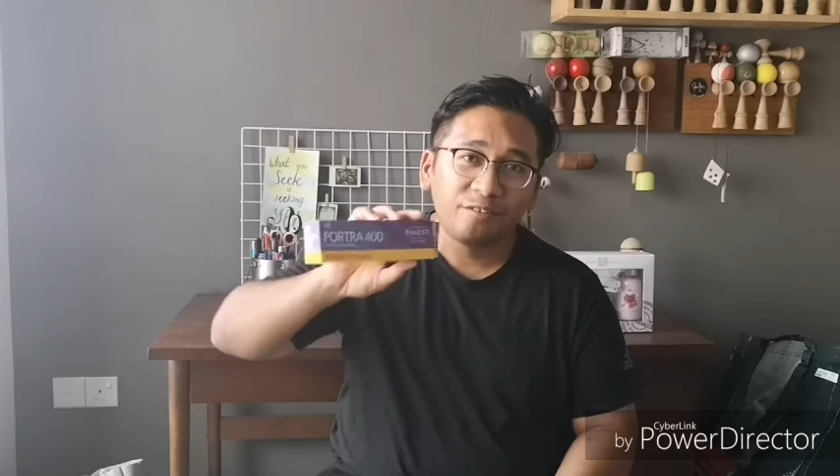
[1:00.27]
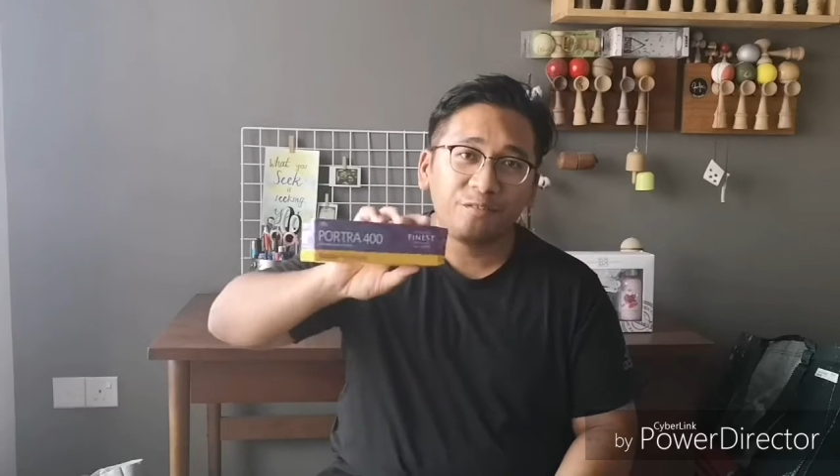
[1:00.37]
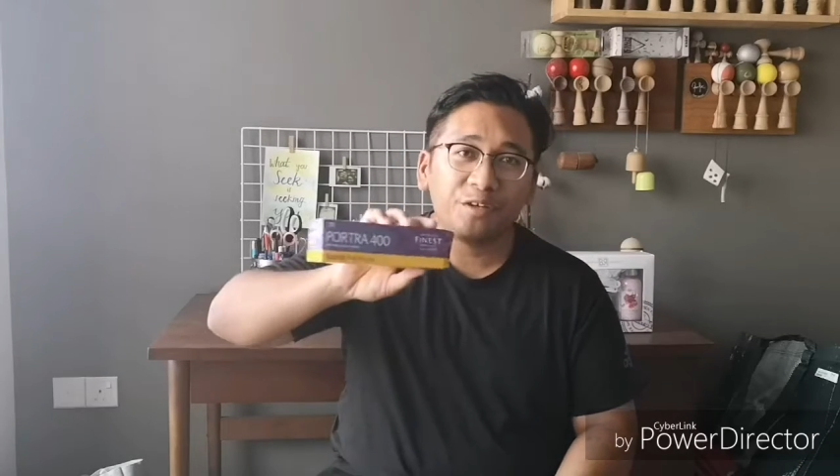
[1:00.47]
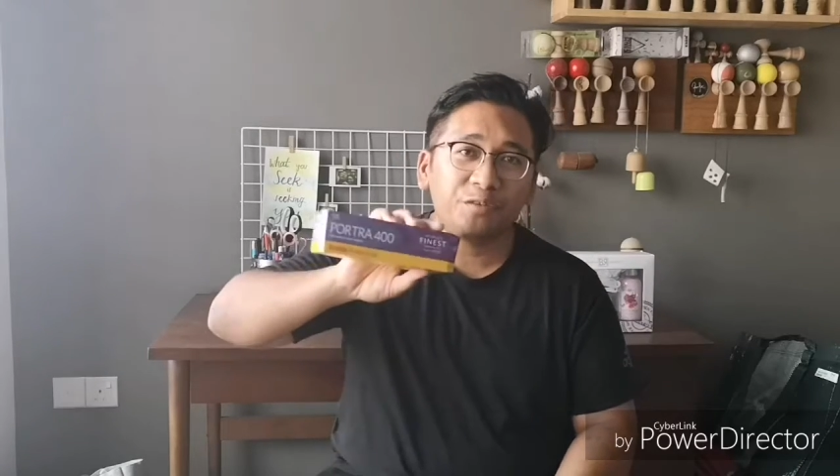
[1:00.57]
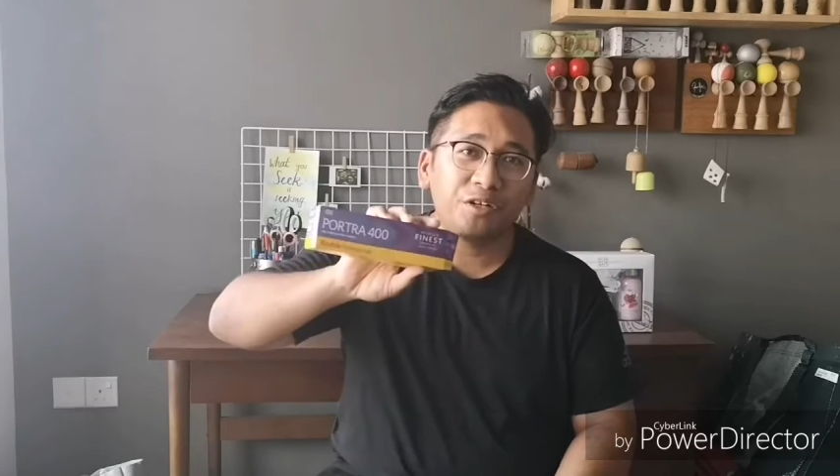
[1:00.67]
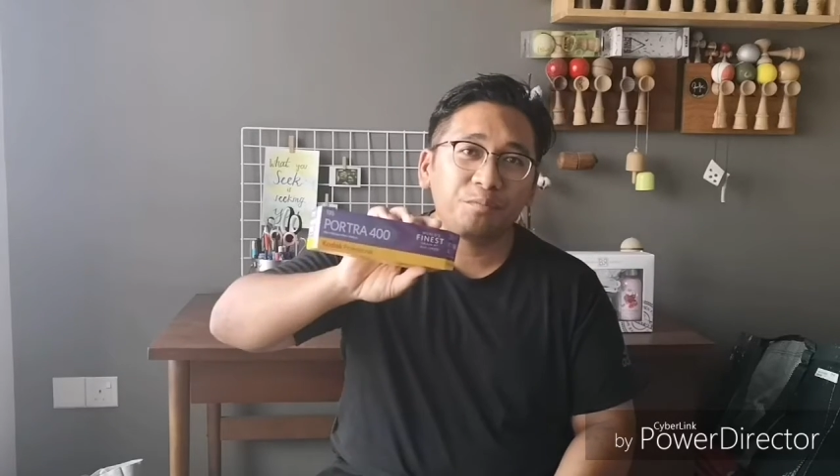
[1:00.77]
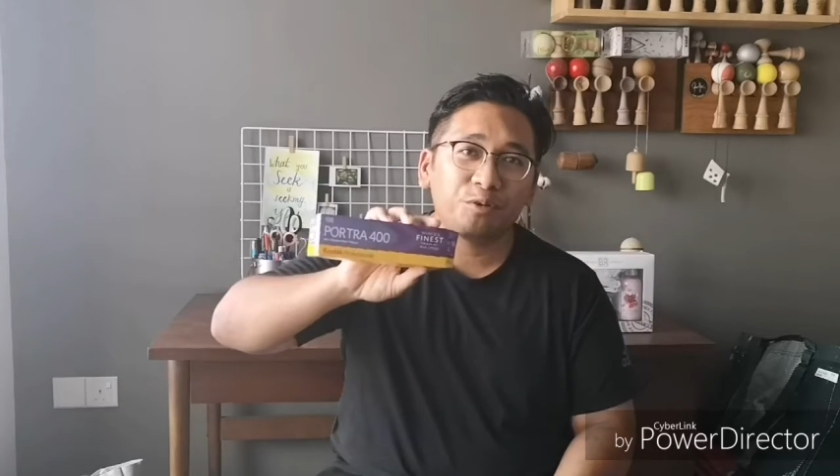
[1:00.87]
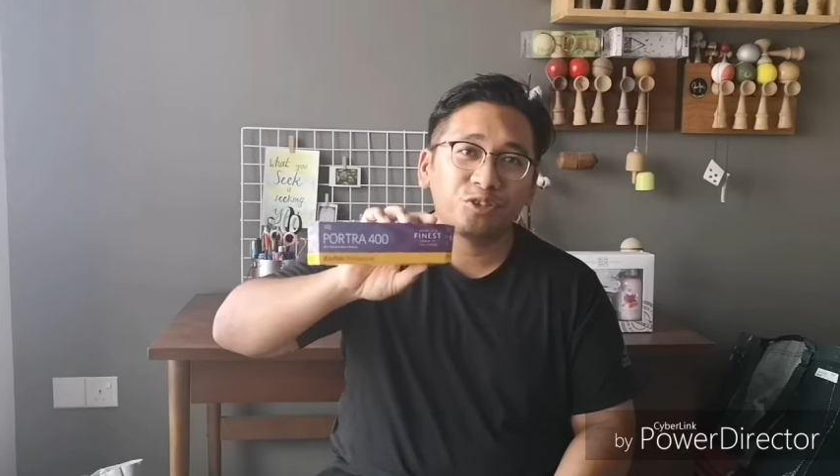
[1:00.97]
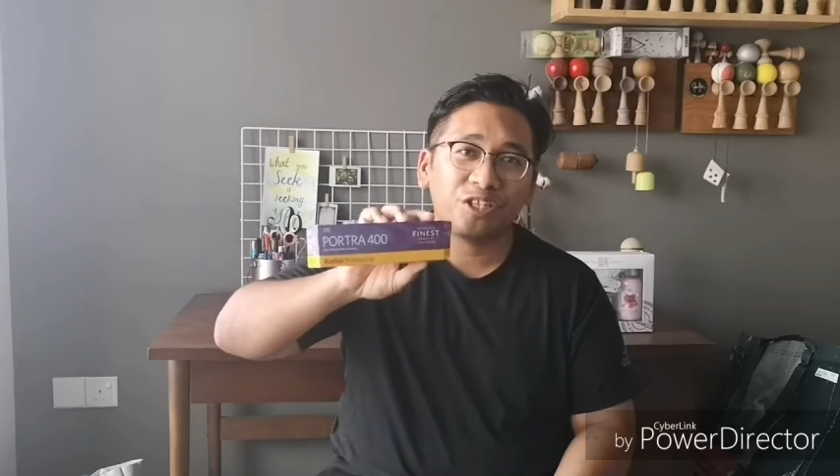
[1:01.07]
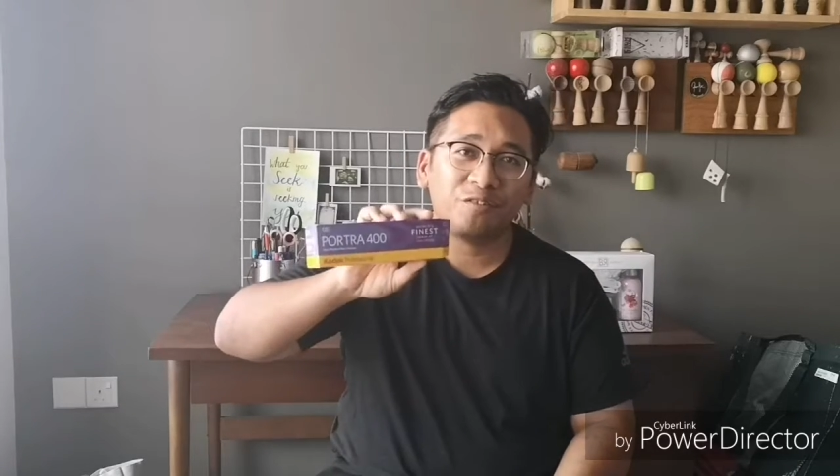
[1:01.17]
favorite
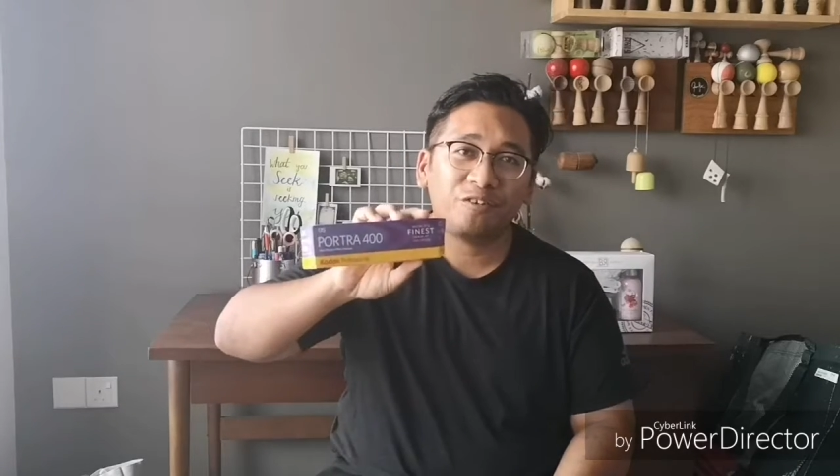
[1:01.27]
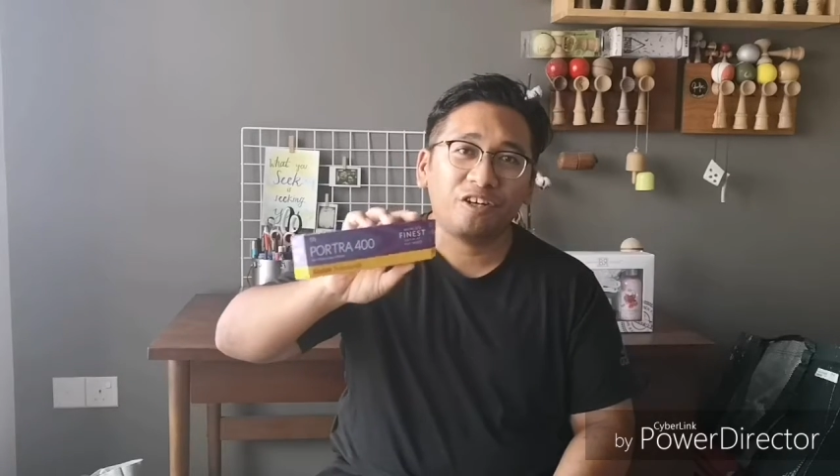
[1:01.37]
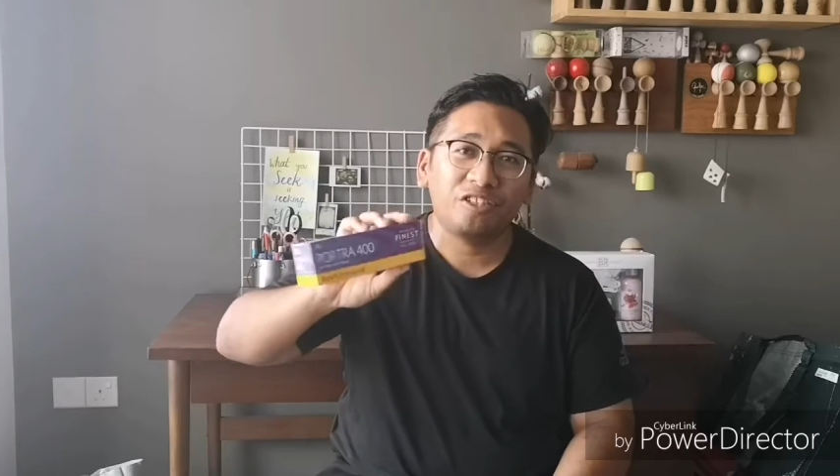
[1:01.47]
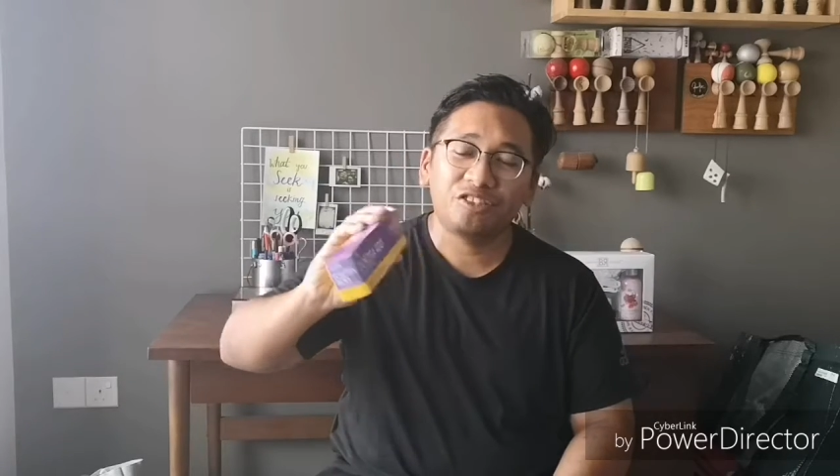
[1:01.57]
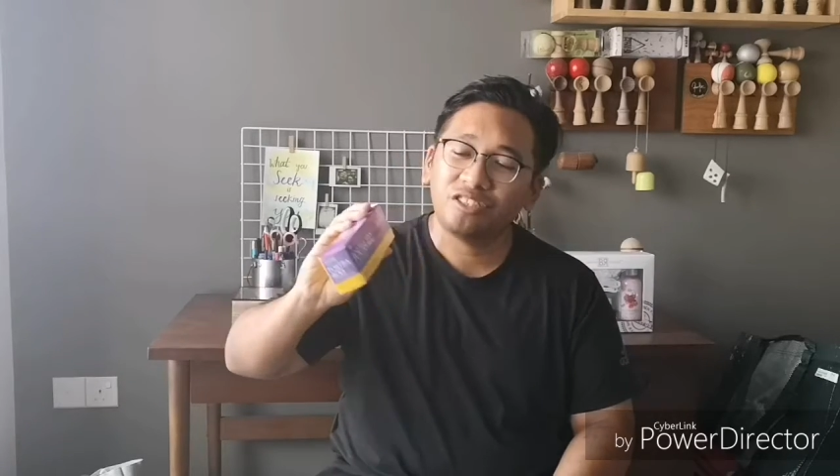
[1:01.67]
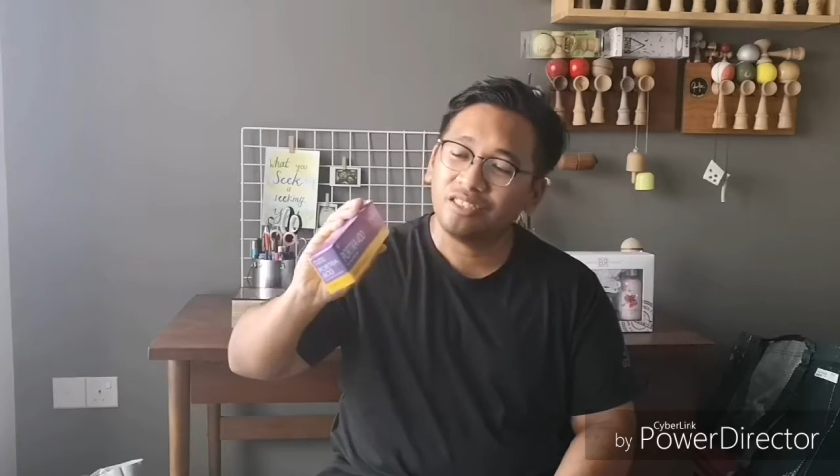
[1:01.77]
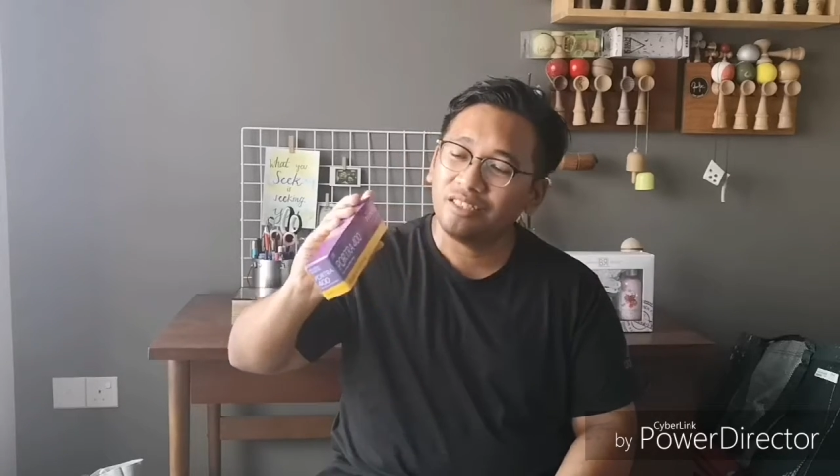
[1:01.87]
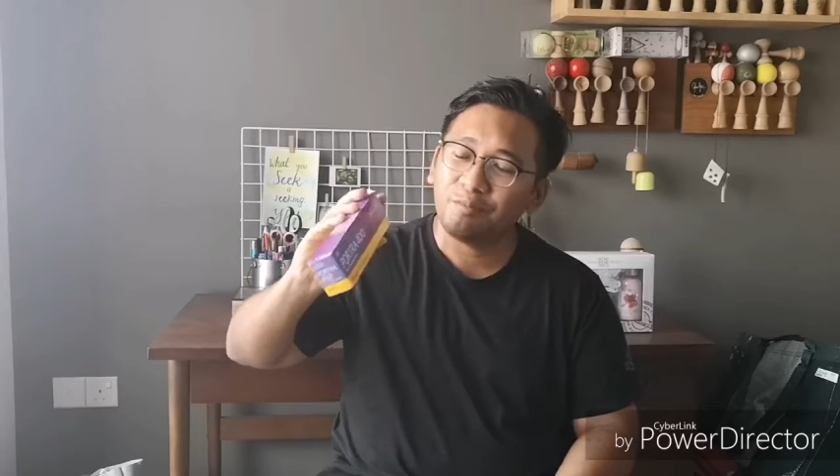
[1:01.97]
Portra 400.